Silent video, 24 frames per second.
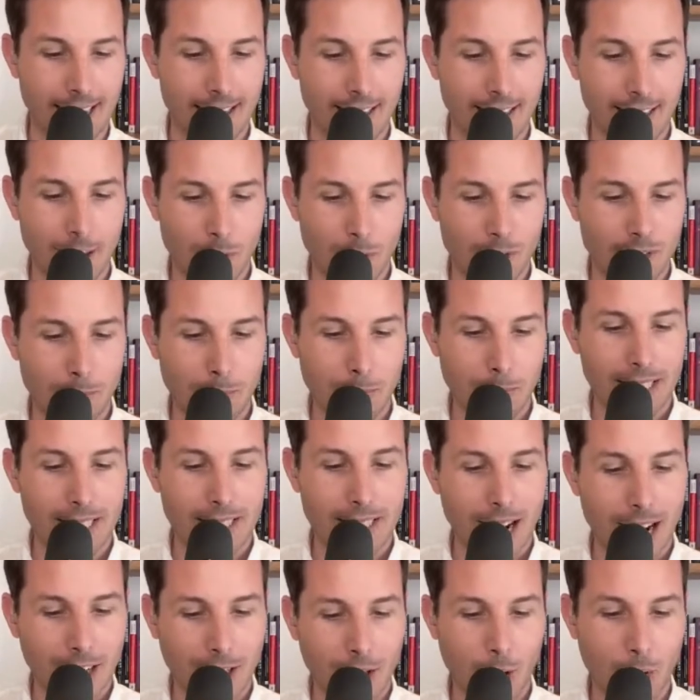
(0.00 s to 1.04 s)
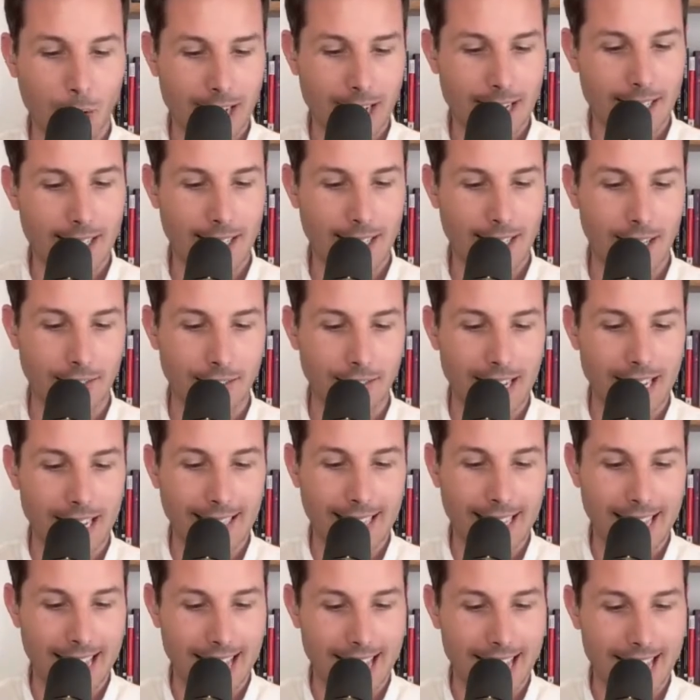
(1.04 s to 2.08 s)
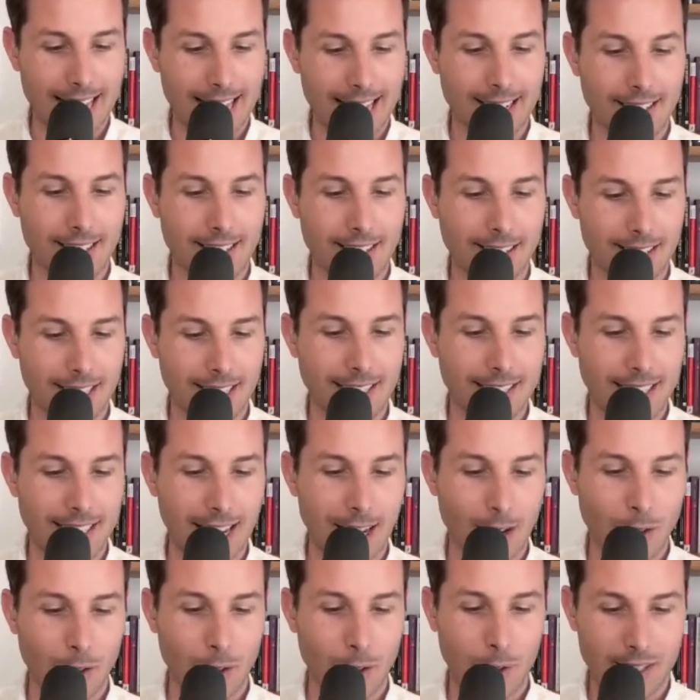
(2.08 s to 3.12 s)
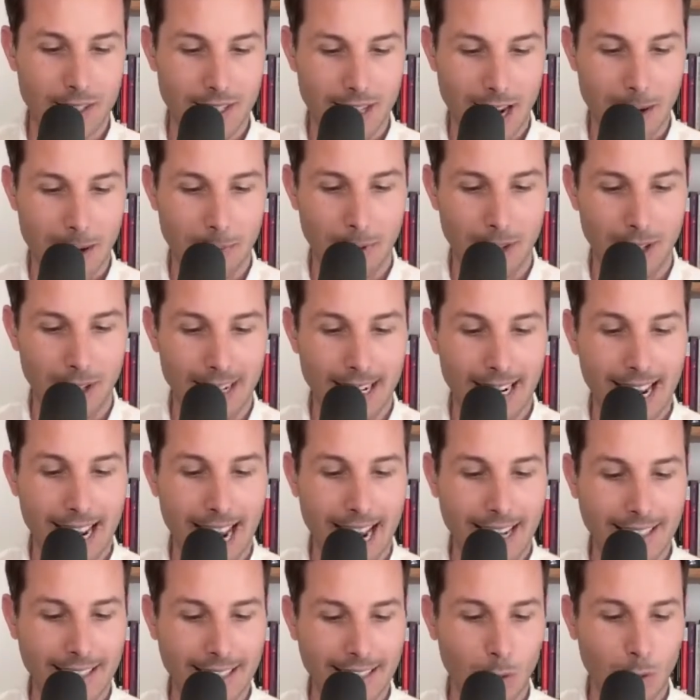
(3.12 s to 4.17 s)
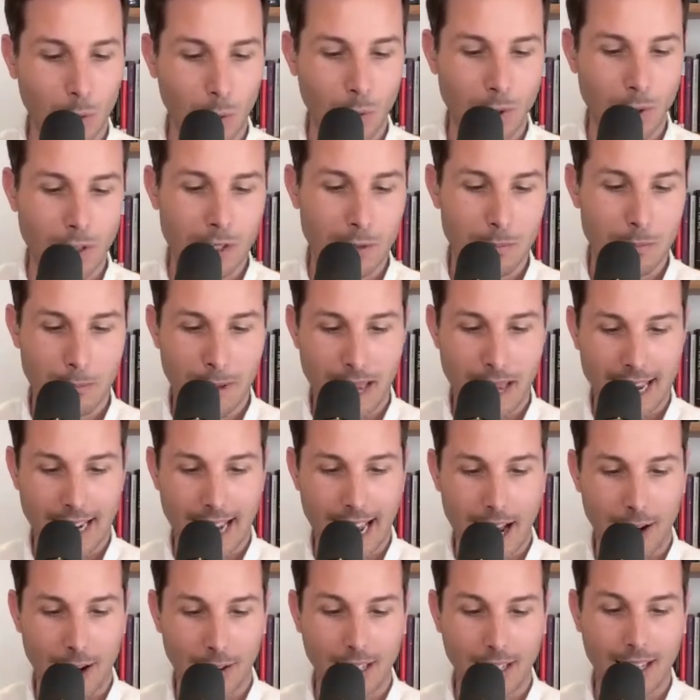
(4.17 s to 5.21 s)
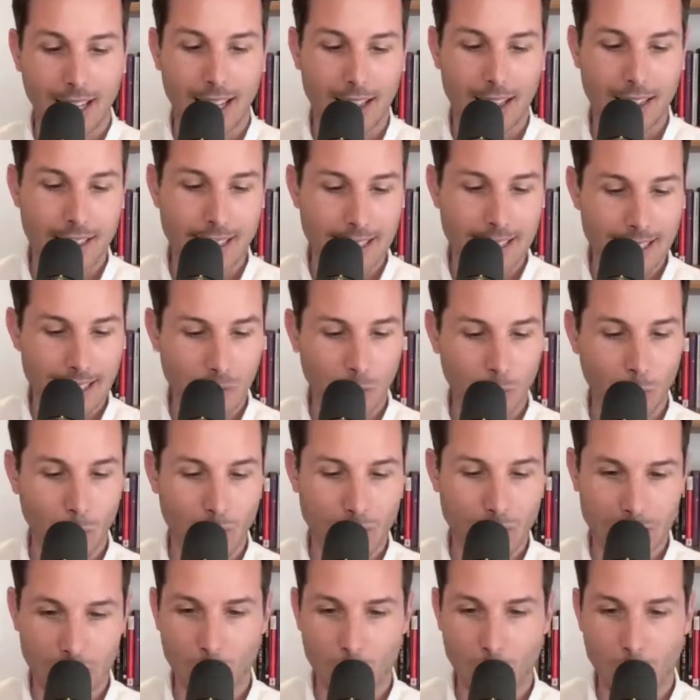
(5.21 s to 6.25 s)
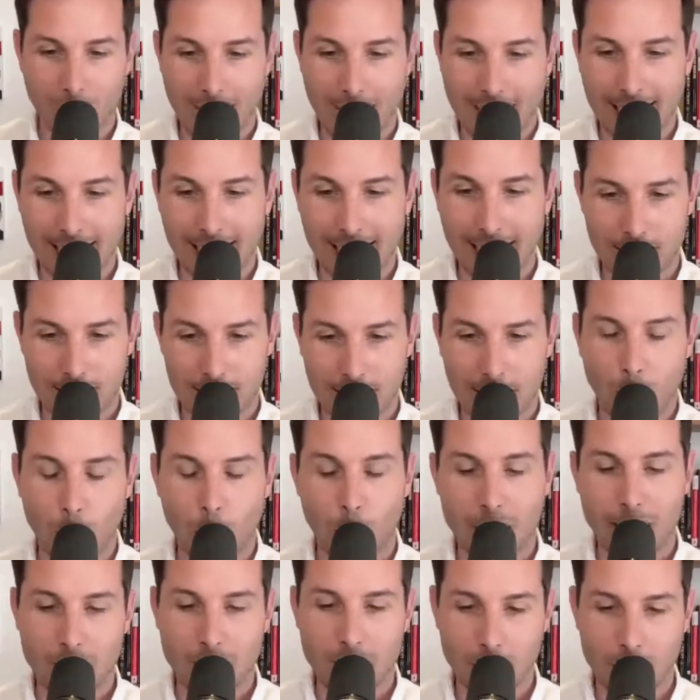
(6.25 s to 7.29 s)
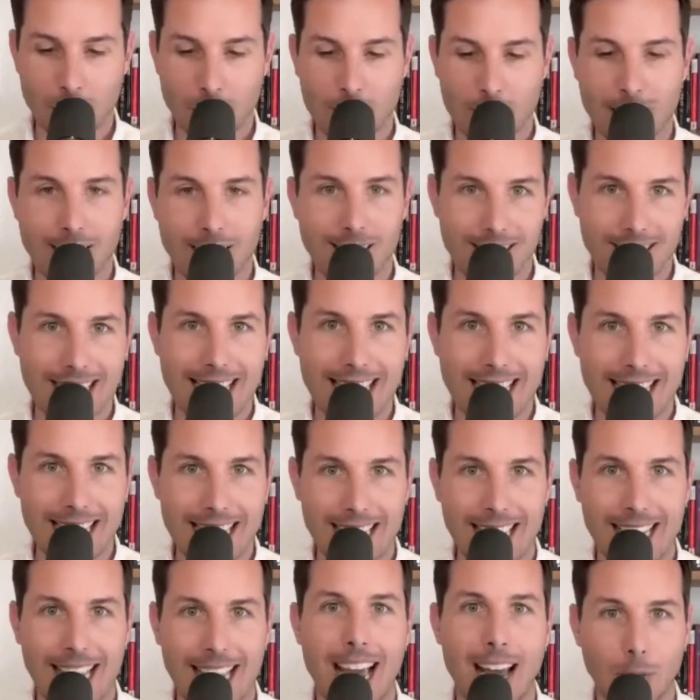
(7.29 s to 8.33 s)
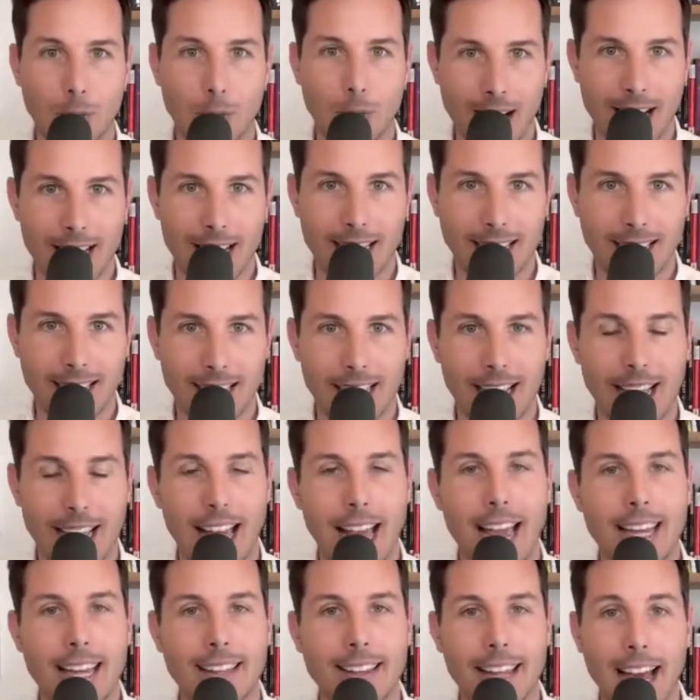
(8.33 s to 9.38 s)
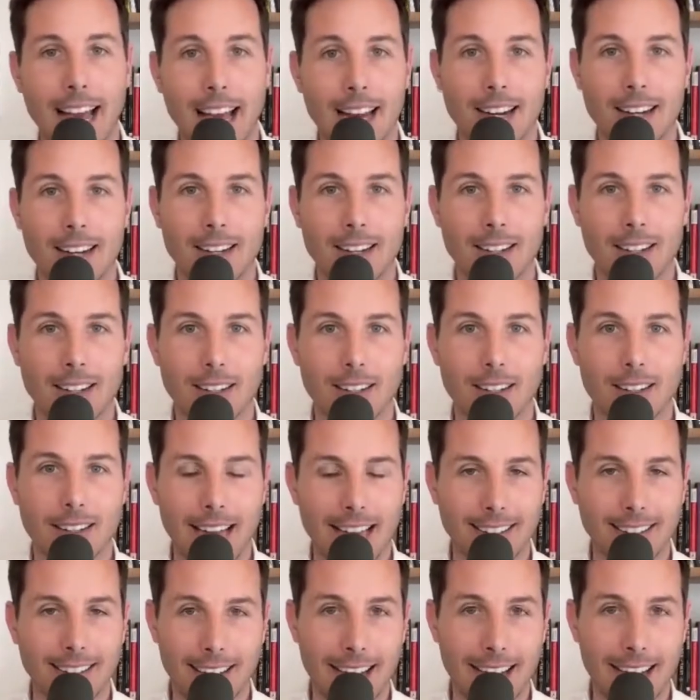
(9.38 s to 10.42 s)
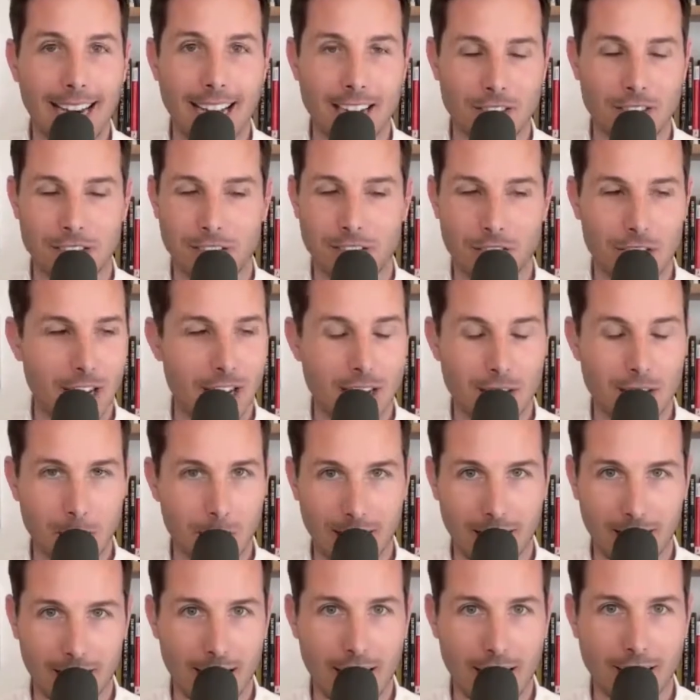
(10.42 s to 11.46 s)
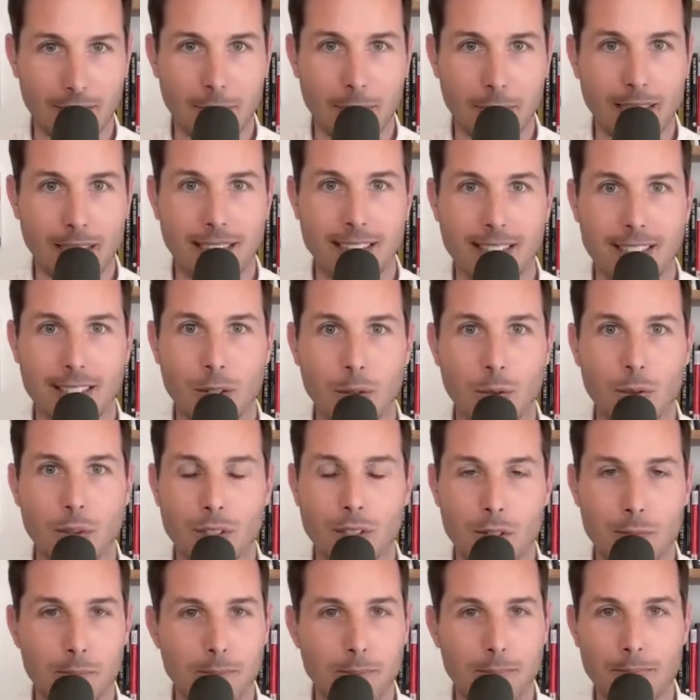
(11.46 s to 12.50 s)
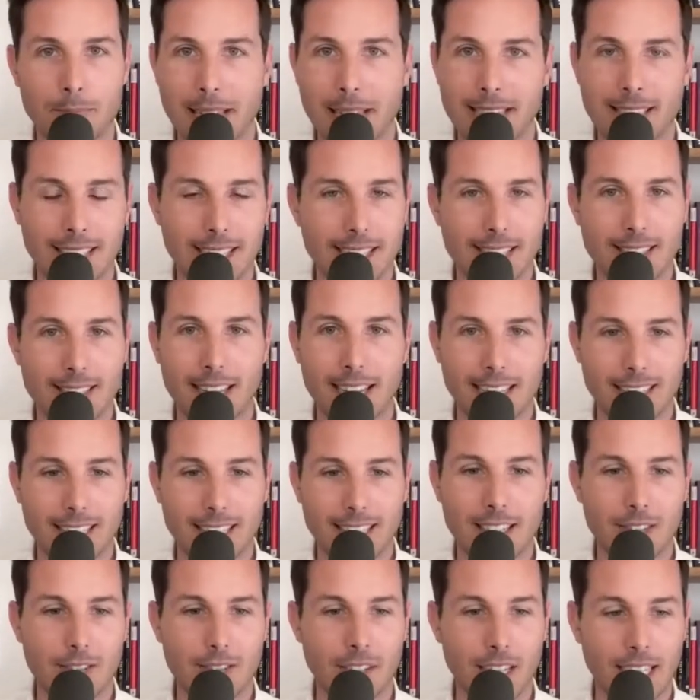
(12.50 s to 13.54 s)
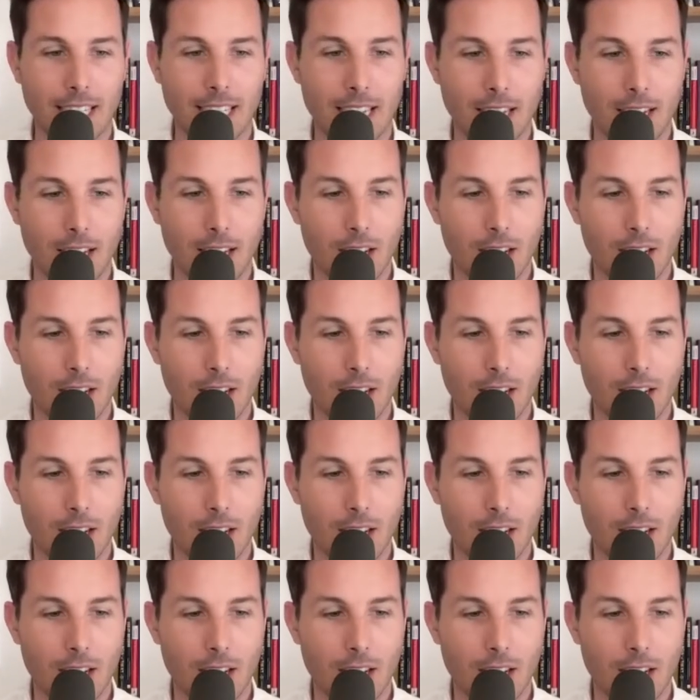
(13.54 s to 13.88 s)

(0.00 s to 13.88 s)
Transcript: They were simply not crazy enough in the head to sit down to a typer and let the words bang out. They didn't want to write, they wanted to succeed at writing. And that that line actually changed my life because it was basically this idea of like,